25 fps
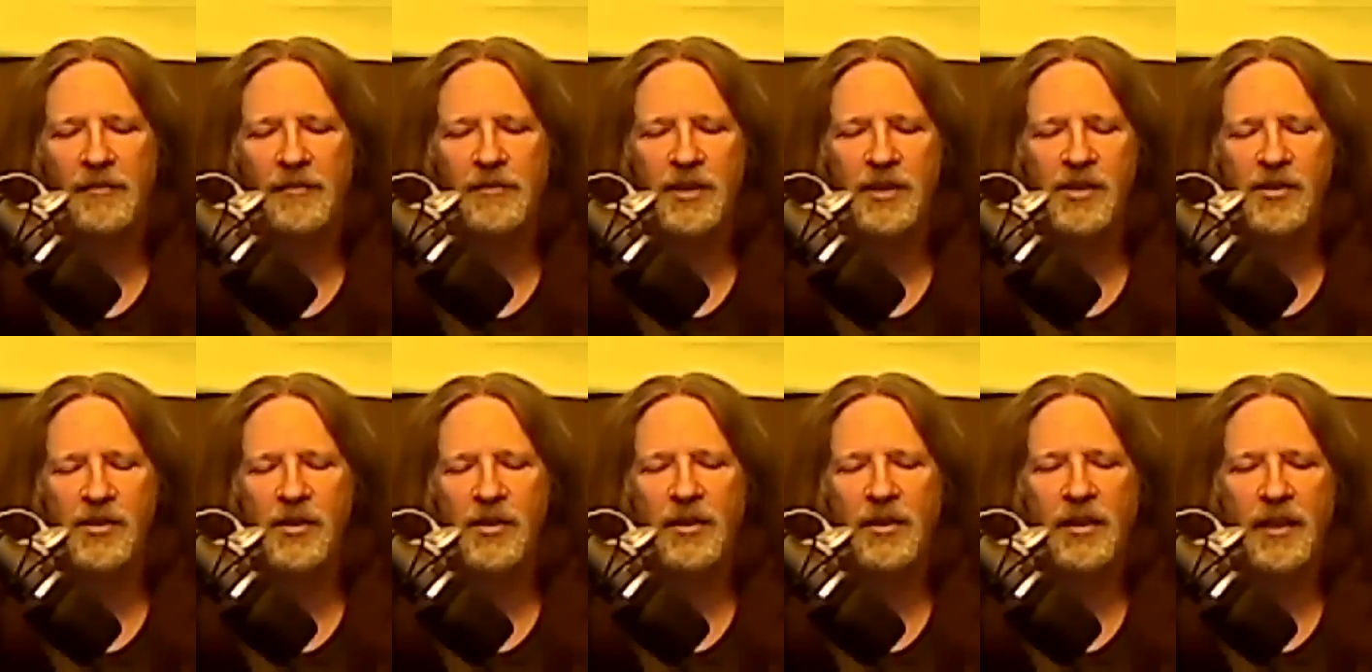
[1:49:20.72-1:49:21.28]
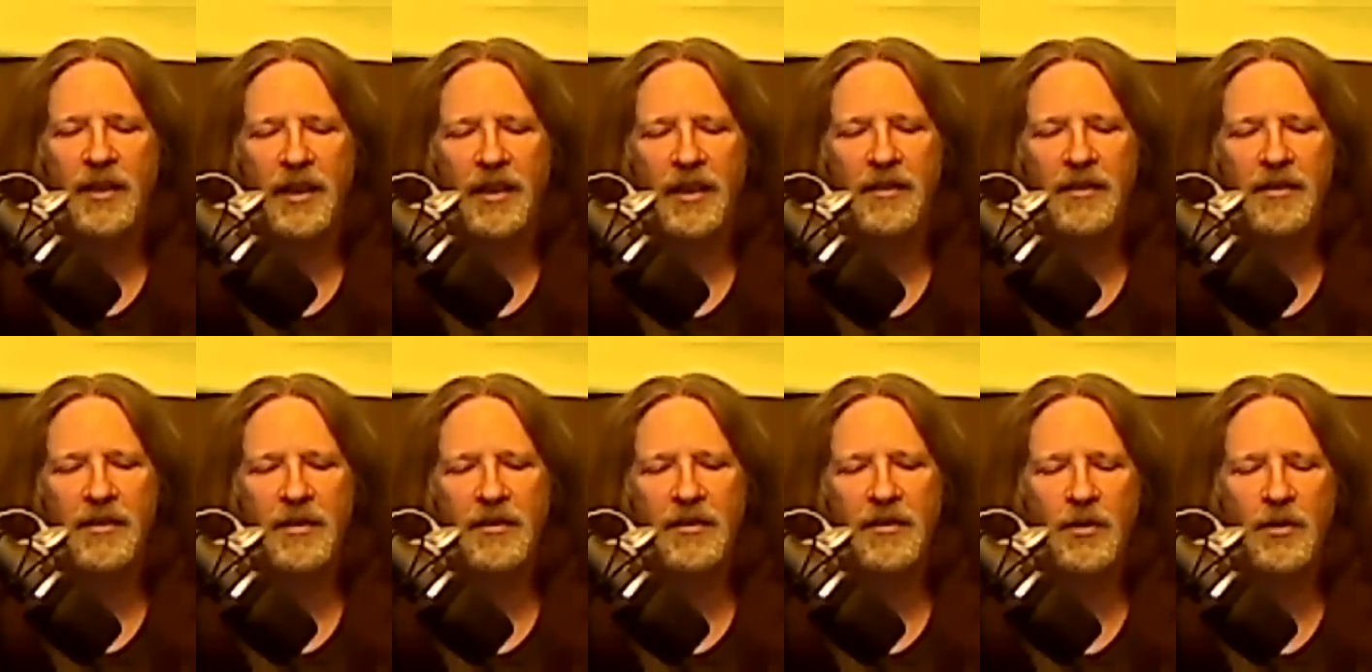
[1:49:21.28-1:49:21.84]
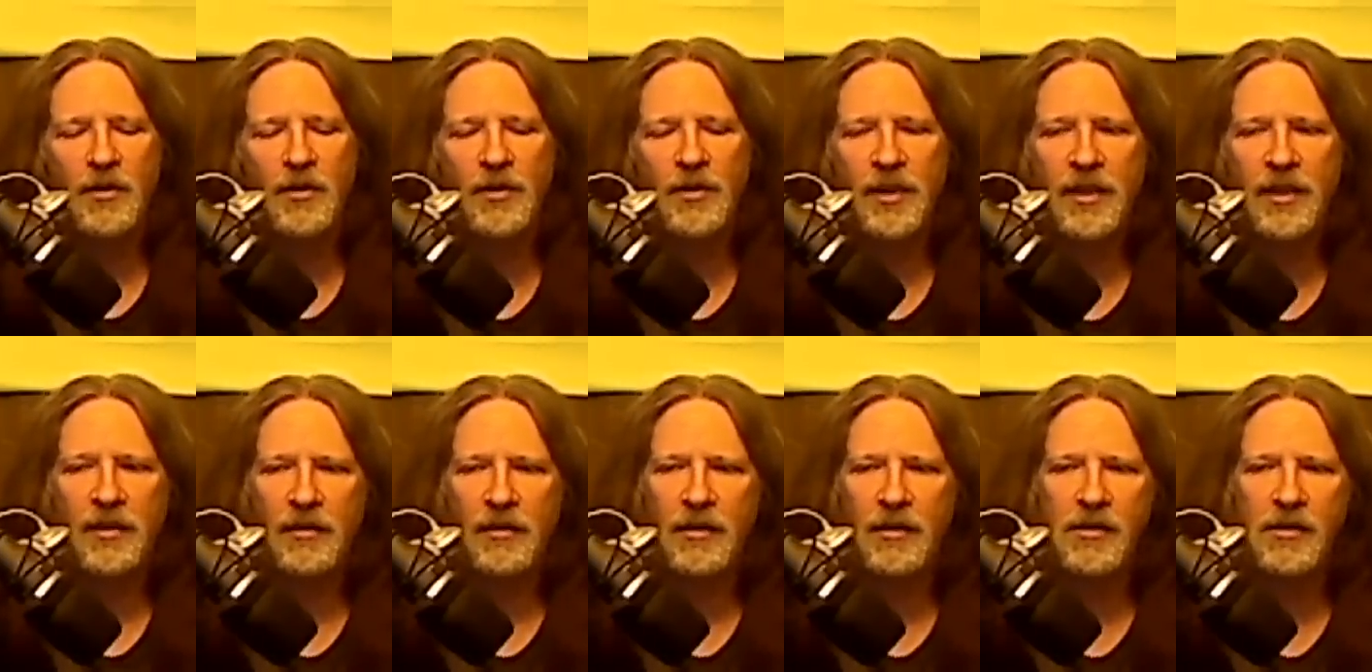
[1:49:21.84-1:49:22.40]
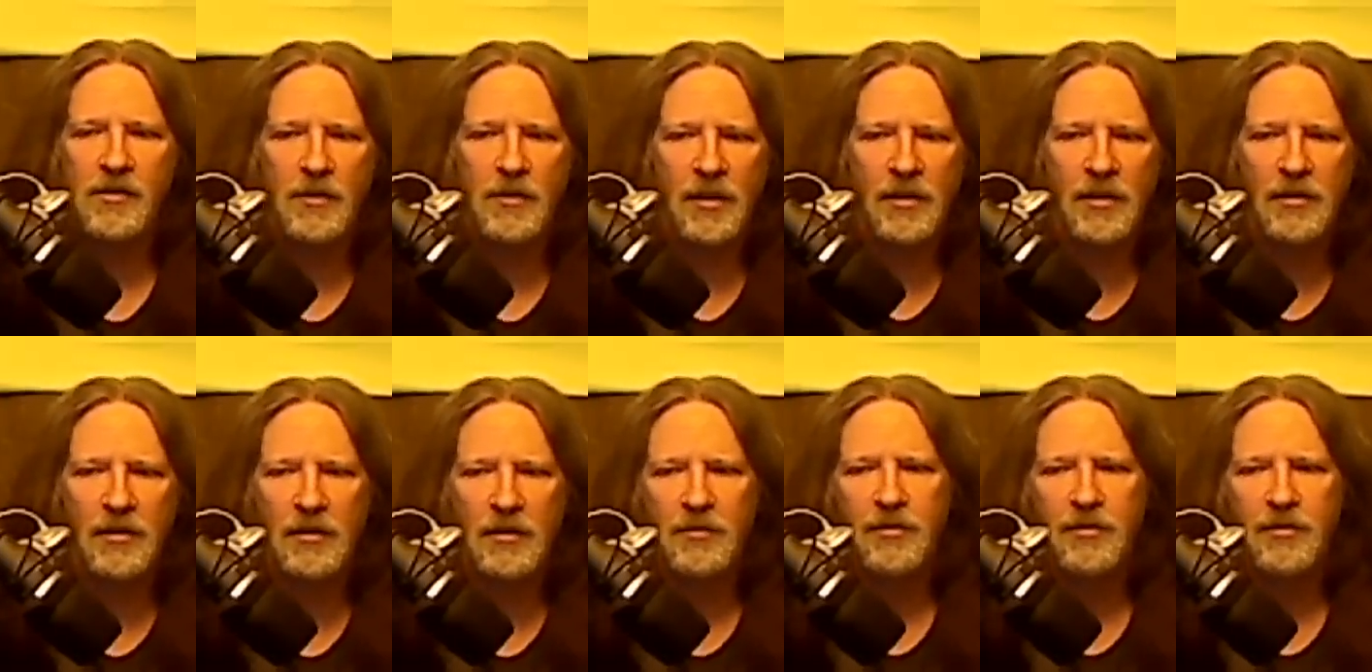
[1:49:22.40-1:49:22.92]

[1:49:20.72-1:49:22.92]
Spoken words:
Just on an ending note here, because we're